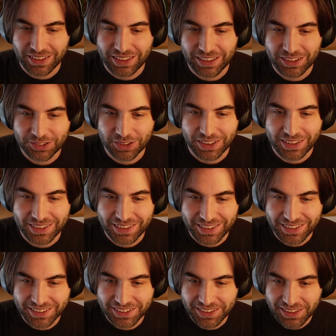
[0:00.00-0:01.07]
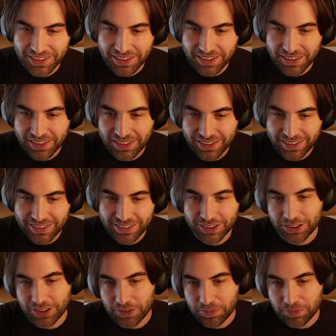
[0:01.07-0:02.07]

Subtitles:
a trade is. So yeah.